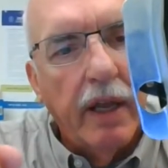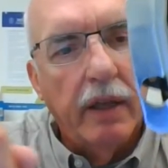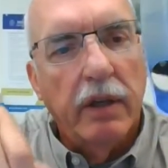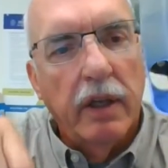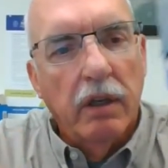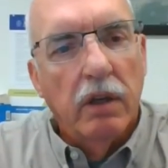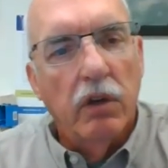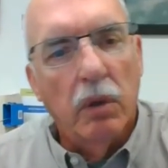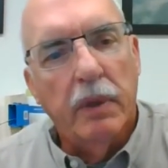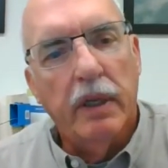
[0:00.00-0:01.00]
and then
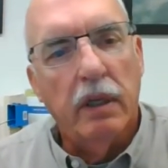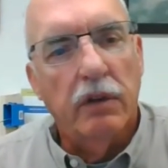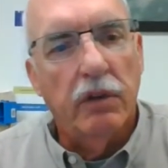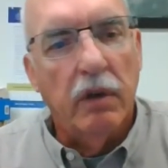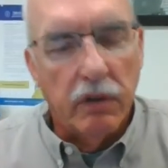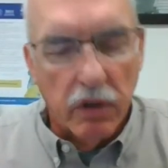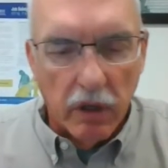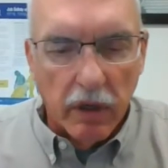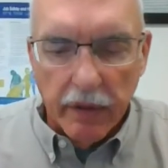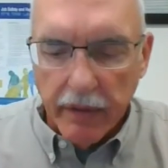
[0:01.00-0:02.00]
nobody could
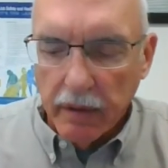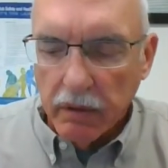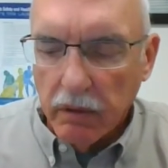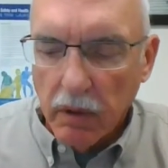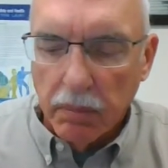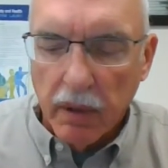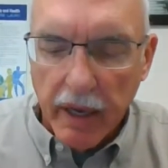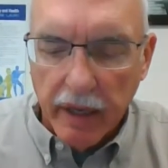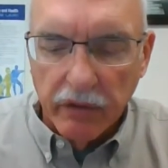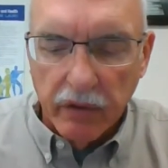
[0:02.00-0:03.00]
turn on that
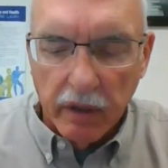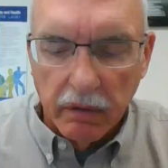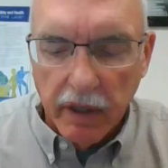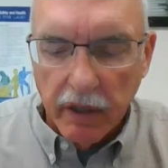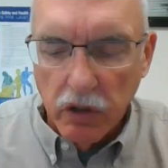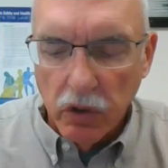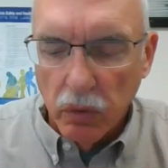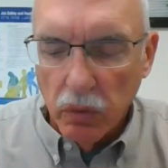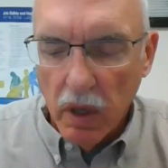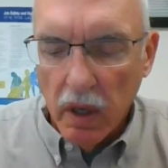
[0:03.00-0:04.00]
appliance and get
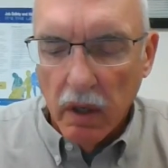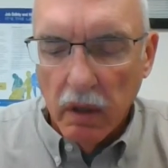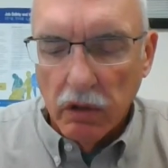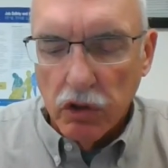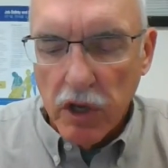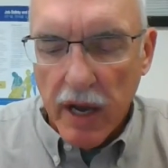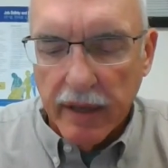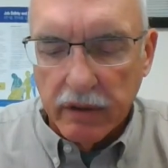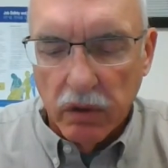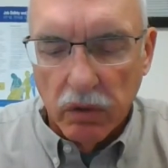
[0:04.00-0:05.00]
you
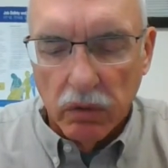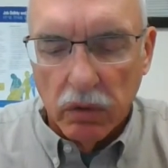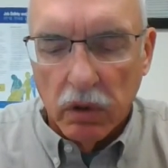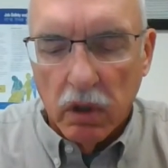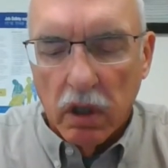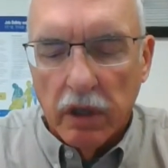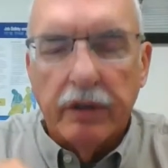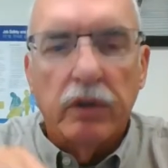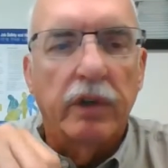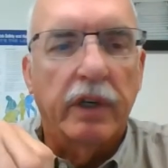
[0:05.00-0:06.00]
shocked or hurt
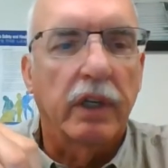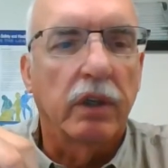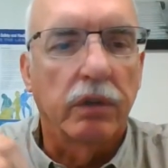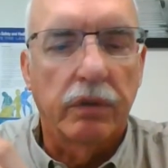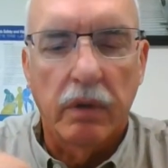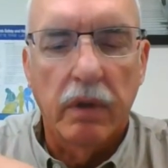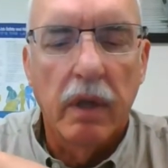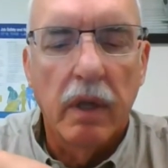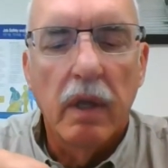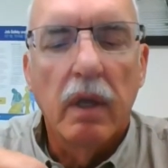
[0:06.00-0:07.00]
or killed
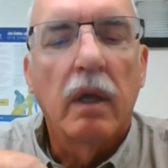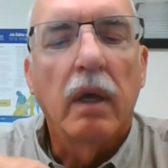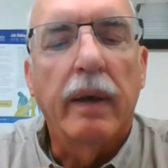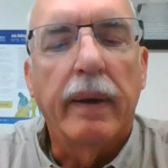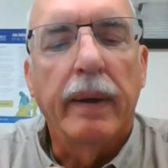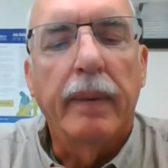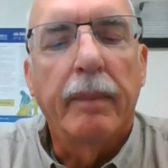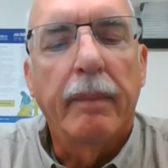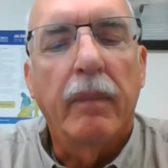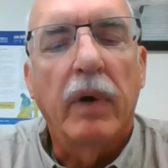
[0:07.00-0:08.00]

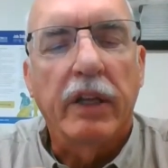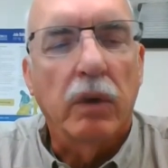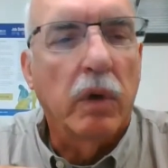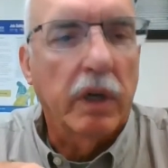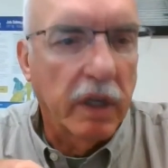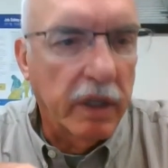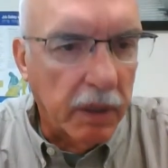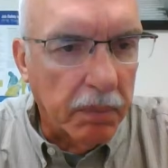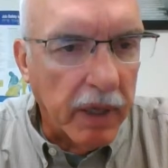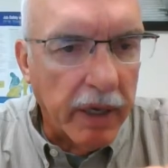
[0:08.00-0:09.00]
while you're working on the
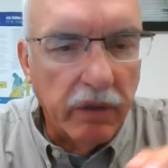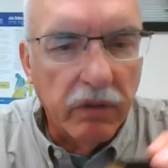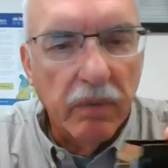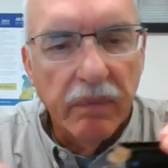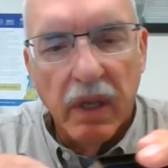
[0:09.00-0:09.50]
appliance.